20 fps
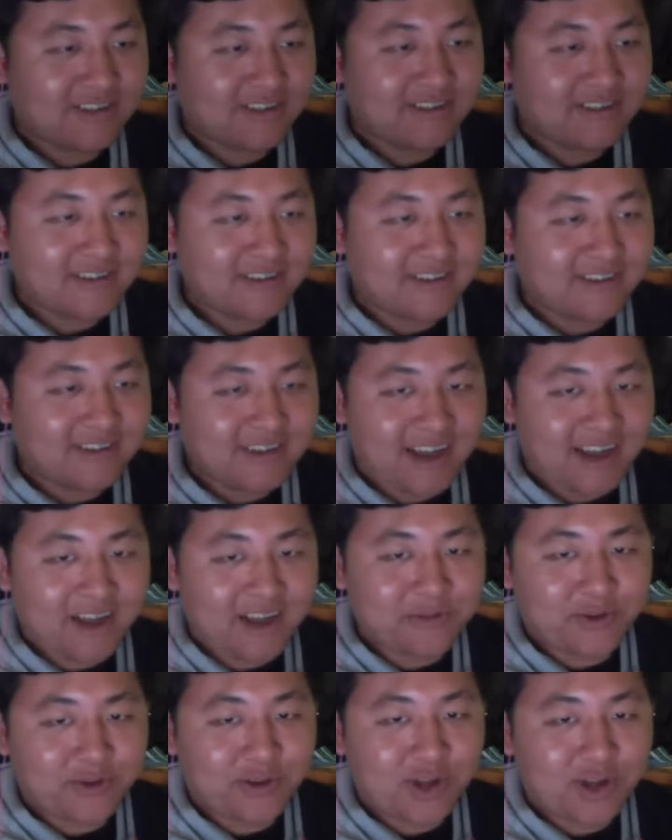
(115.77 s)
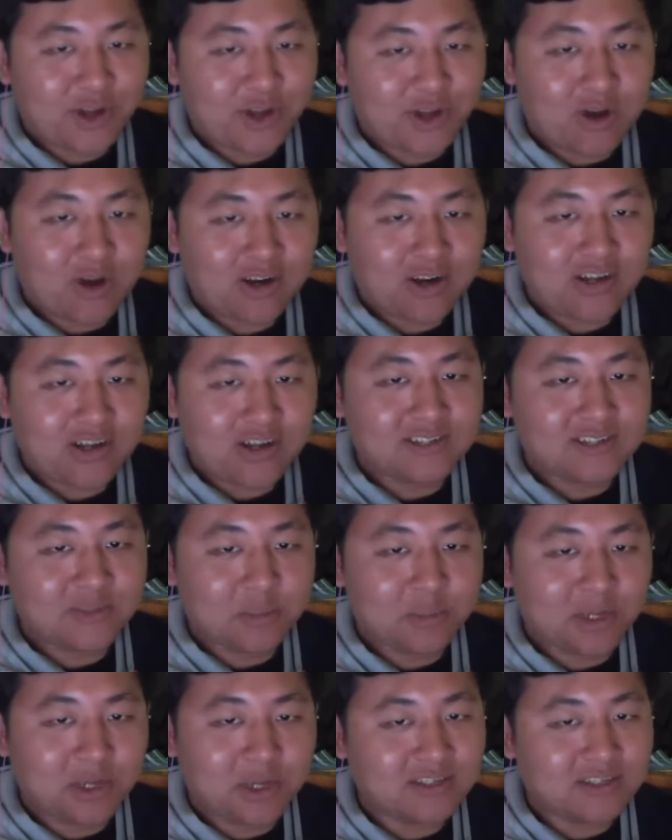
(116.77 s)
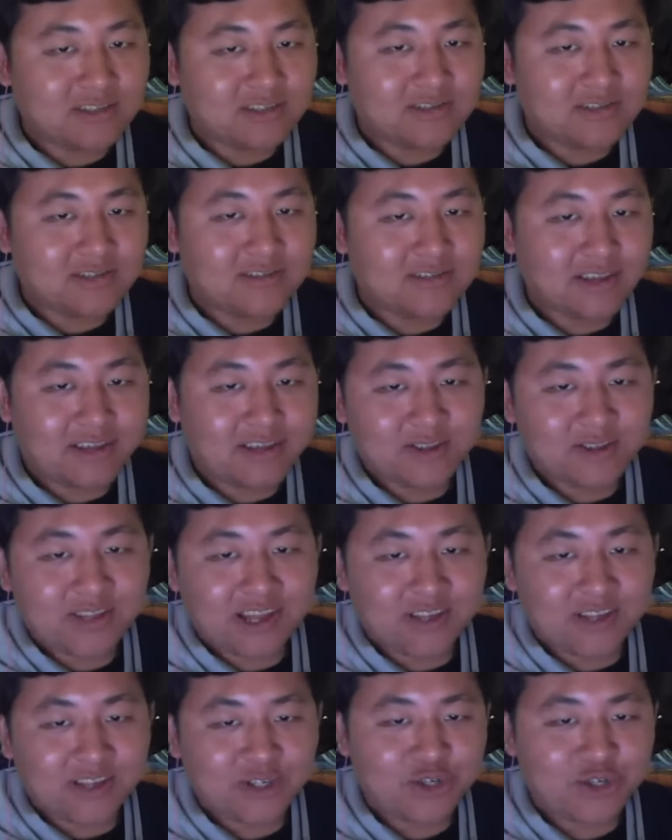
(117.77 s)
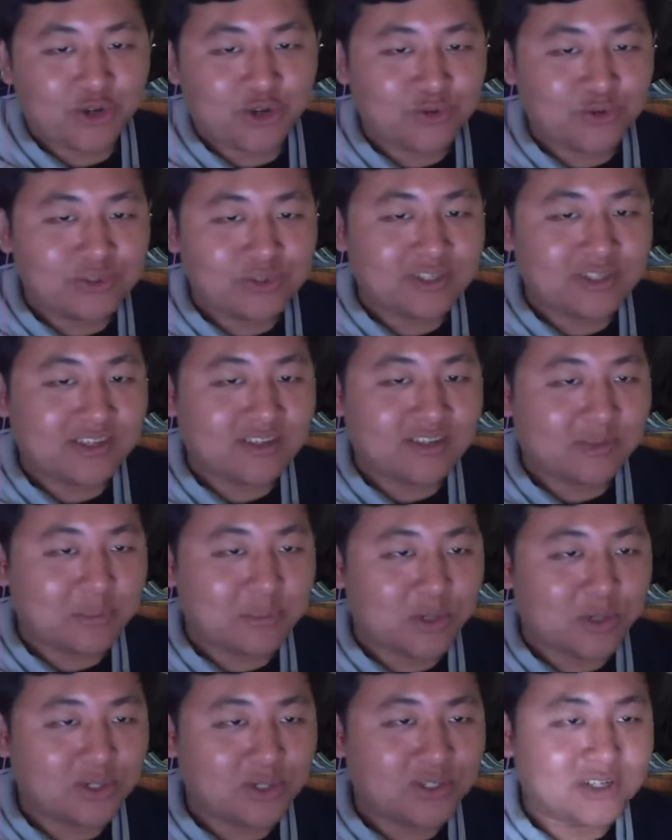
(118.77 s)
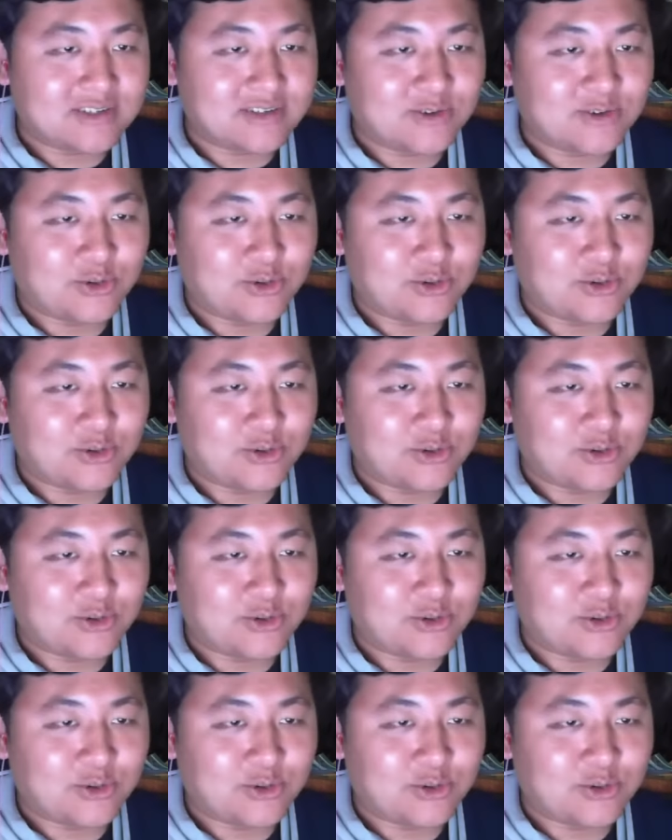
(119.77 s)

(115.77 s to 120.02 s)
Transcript: Yeah, yeah. I forgot where is the button like that shows like the person